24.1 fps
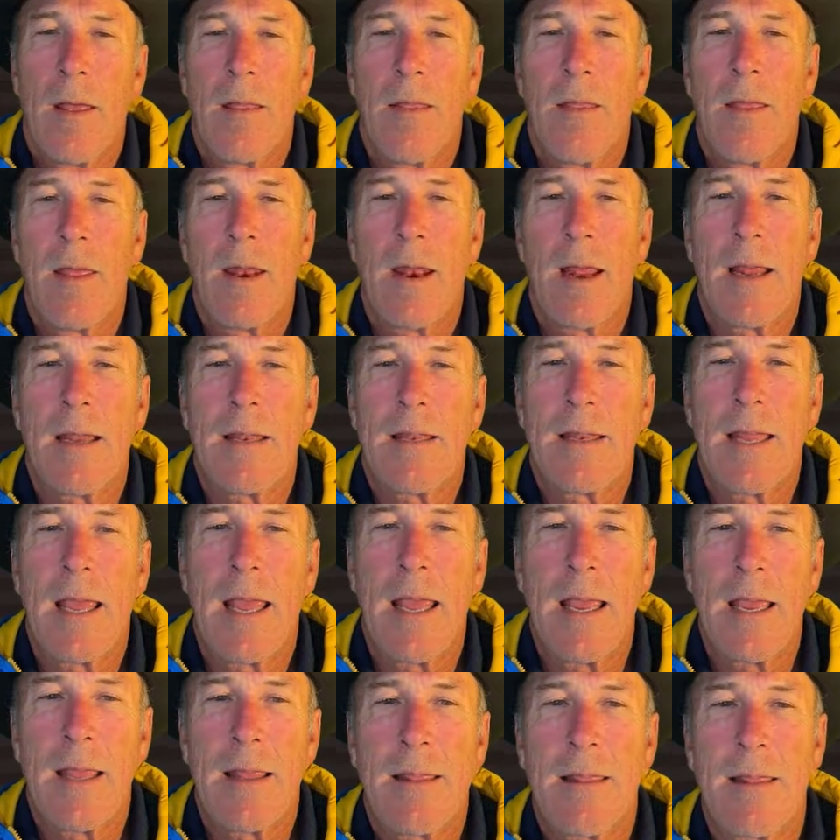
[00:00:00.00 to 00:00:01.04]
Then I
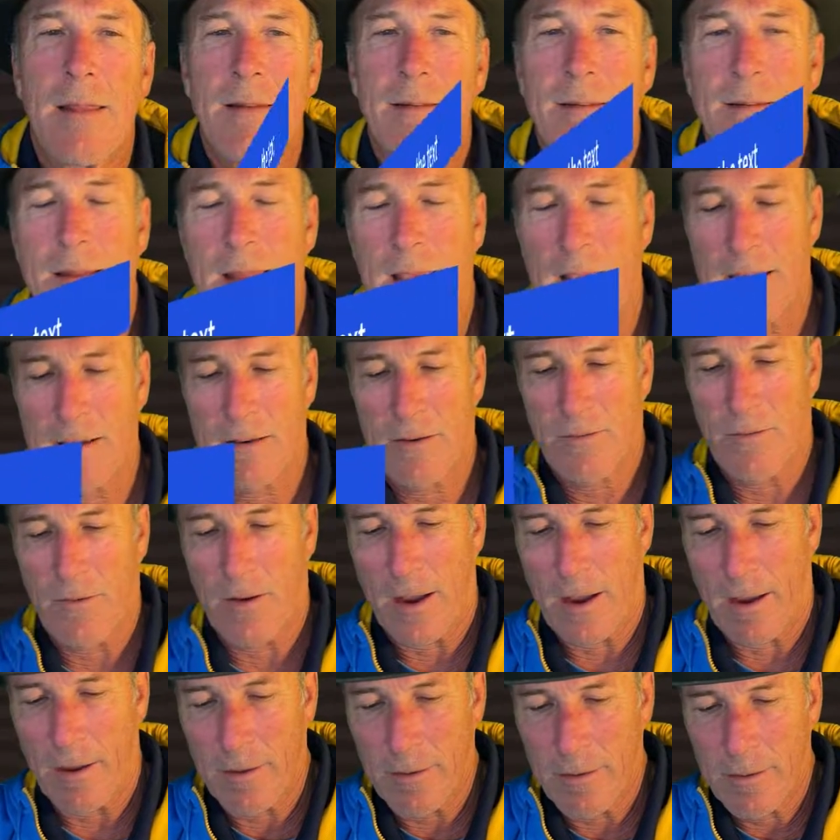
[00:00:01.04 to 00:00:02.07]
take this text
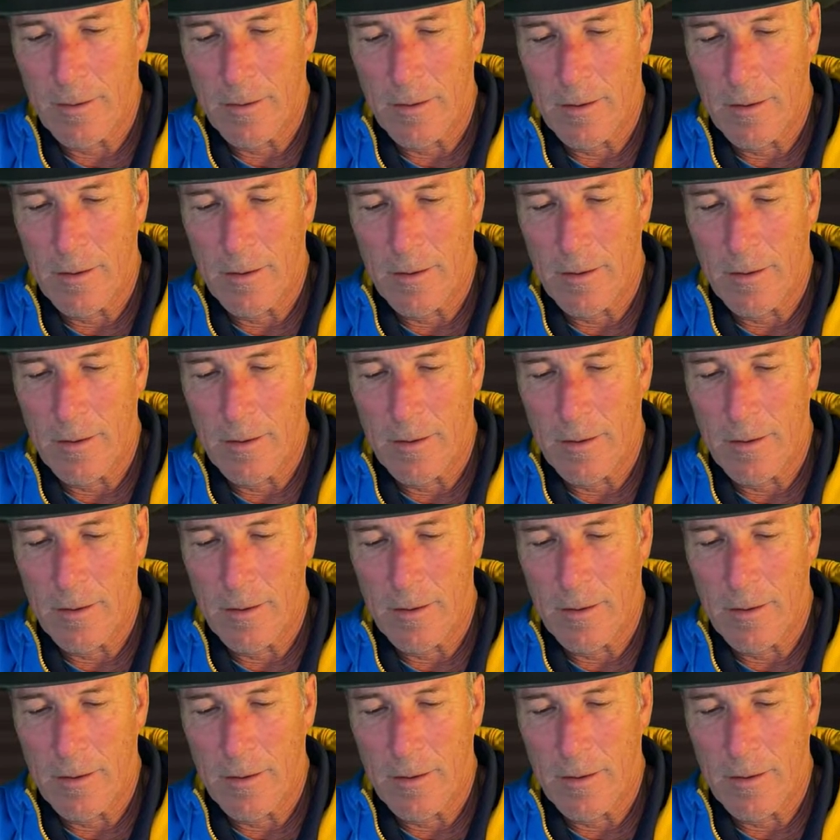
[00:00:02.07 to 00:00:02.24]
file